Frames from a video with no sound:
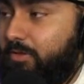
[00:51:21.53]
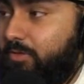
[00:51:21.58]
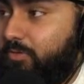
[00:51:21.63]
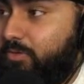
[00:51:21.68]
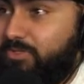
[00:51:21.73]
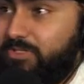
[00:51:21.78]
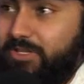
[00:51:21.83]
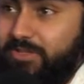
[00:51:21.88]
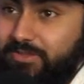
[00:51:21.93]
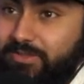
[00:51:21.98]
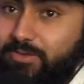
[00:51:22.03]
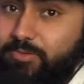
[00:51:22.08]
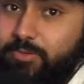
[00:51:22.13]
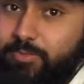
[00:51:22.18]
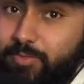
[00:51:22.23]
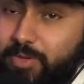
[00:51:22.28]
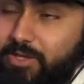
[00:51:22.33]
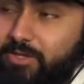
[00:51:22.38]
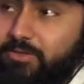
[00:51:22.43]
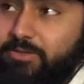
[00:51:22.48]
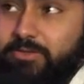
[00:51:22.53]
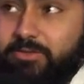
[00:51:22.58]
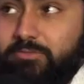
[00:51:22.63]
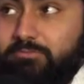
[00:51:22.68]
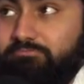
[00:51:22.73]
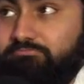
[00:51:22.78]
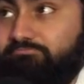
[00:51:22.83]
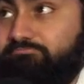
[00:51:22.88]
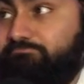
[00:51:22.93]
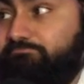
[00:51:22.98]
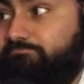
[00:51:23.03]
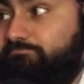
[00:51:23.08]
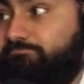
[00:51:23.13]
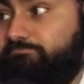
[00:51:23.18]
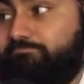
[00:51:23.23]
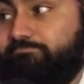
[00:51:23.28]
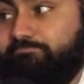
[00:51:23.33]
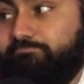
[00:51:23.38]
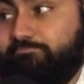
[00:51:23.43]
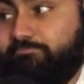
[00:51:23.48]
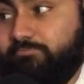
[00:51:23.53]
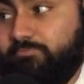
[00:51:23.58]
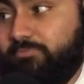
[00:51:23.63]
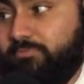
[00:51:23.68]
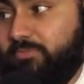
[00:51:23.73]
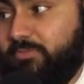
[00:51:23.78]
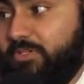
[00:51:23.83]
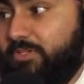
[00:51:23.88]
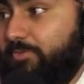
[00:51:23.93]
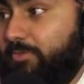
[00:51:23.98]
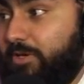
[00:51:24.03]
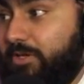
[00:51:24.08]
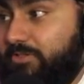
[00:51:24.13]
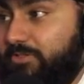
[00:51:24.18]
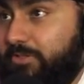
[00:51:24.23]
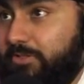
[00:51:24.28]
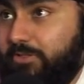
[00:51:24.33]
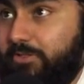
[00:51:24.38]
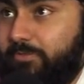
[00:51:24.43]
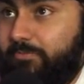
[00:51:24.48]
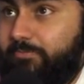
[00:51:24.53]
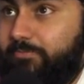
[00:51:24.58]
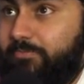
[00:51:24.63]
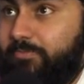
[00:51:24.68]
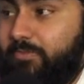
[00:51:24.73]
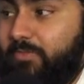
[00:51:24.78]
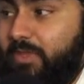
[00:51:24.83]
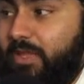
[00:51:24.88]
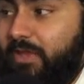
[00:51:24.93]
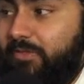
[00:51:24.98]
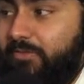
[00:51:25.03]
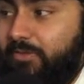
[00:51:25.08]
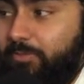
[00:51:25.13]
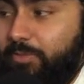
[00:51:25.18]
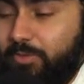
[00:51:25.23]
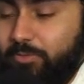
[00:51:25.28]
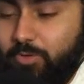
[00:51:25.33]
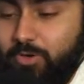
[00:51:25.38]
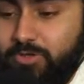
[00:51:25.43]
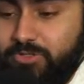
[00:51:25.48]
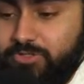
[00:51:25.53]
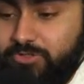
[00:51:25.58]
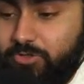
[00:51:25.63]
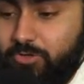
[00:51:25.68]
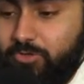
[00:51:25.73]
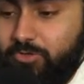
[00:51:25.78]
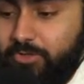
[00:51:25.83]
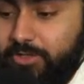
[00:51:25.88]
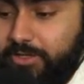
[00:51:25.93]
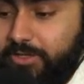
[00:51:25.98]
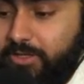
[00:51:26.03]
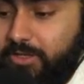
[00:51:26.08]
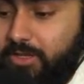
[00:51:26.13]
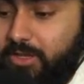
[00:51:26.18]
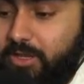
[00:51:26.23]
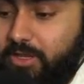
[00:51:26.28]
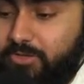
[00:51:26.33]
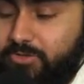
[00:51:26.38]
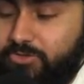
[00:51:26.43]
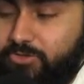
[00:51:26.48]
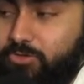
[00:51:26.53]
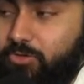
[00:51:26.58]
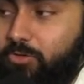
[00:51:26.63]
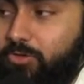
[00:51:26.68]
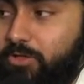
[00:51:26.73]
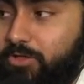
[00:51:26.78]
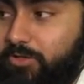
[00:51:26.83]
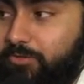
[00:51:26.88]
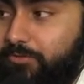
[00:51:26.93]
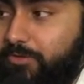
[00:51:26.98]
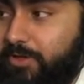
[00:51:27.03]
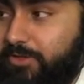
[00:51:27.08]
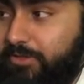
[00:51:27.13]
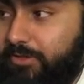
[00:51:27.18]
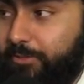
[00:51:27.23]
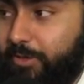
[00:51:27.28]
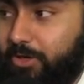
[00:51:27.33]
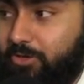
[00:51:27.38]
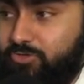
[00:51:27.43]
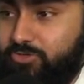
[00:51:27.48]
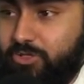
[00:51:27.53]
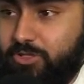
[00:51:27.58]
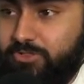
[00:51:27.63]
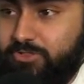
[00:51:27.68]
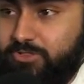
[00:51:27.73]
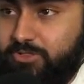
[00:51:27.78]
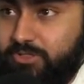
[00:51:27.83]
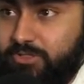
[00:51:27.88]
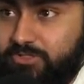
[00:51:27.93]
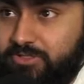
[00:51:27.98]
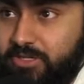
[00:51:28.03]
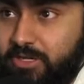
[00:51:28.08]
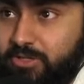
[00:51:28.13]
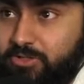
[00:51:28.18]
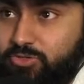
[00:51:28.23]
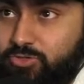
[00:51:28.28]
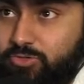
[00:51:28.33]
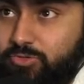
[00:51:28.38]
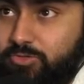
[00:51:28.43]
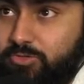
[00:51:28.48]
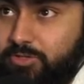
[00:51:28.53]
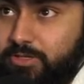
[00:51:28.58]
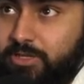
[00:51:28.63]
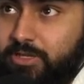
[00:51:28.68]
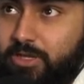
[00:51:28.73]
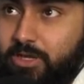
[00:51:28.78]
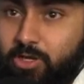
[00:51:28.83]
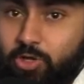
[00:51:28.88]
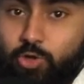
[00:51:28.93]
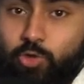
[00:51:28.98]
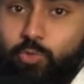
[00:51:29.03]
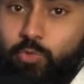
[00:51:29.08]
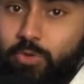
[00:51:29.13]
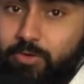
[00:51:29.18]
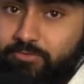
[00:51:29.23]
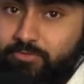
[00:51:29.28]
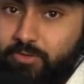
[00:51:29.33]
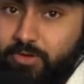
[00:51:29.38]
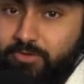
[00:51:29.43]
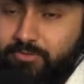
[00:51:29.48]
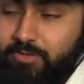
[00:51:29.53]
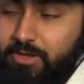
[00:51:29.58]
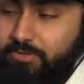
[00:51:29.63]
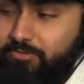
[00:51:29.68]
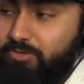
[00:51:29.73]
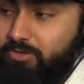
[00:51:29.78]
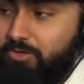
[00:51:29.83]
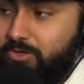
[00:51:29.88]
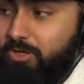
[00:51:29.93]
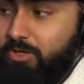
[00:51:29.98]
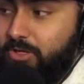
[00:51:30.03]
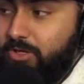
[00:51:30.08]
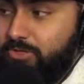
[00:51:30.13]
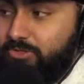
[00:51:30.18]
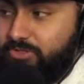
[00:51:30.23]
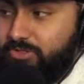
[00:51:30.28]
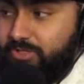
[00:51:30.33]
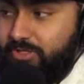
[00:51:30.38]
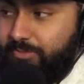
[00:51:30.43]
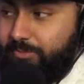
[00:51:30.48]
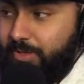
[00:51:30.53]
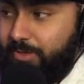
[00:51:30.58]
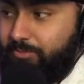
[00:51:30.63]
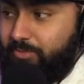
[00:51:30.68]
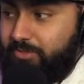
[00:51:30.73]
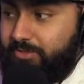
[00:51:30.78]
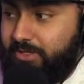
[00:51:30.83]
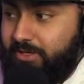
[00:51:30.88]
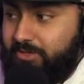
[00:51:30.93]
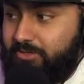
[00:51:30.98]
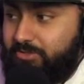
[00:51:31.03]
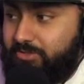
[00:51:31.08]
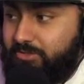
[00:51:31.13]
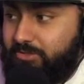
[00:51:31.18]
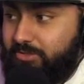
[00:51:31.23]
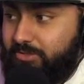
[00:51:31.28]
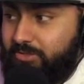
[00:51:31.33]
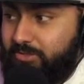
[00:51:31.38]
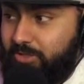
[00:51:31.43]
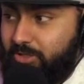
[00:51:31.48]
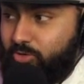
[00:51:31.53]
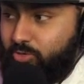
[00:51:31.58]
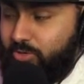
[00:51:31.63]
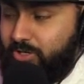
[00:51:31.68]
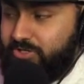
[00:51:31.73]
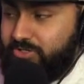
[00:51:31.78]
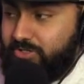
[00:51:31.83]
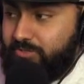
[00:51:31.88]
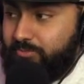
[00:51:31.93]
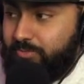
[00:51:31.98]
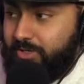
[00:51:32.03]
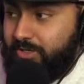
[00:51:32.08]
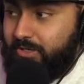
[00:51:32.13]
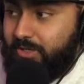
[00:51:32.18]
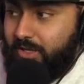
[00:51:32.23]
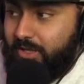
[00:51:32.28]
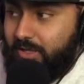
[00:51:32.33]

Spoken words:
which I think we might, surprisingly. I think people are still like sold on the fact that Michael Johnson is not a true, like a good 145er, so they might put that into the equation. But